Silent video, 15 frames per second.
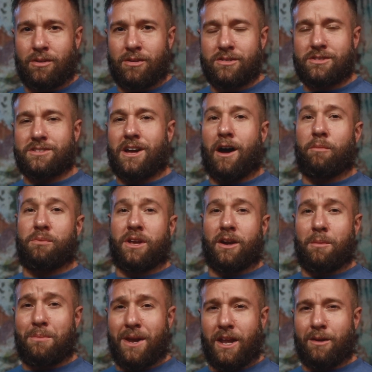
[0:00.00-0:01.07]
Stop being
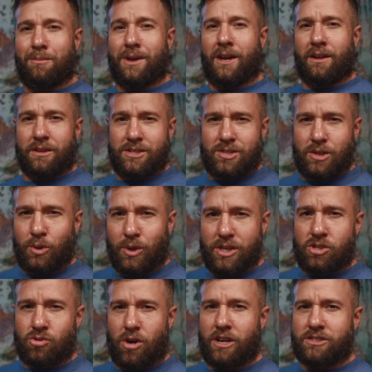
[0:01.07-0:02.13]
a beta male and do it.
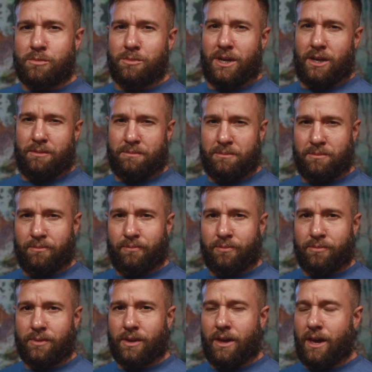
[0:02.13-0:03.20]
Trust me.
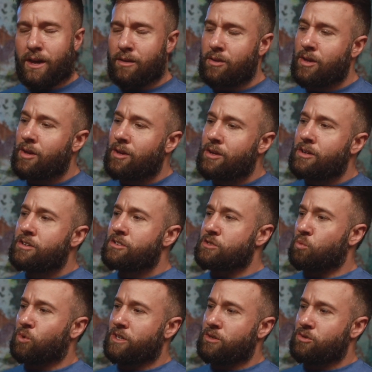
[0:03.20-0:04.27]
Okay. So
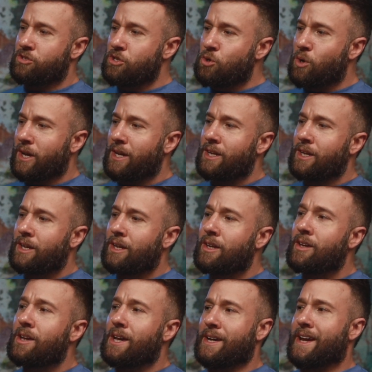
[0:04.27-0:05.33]
when you do it,
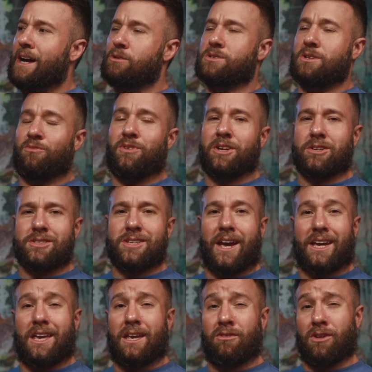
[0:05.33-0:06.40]
and now she feels
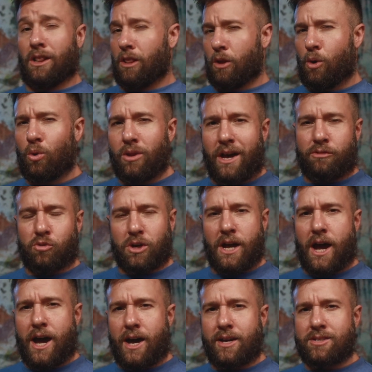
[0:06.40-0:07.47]
like even low-level
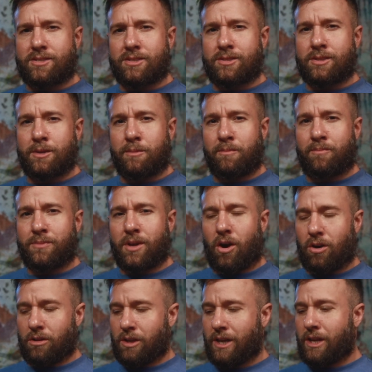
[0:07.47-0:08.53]
guys
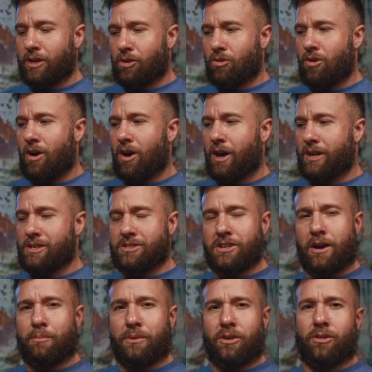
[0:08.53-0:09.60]
are leading her on and
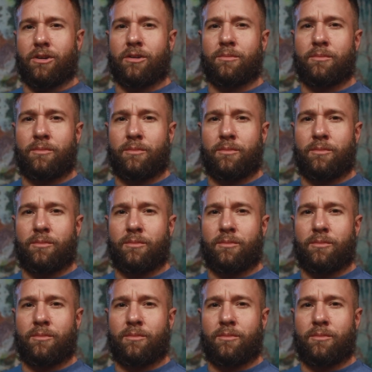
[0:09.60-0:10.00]
dumping her.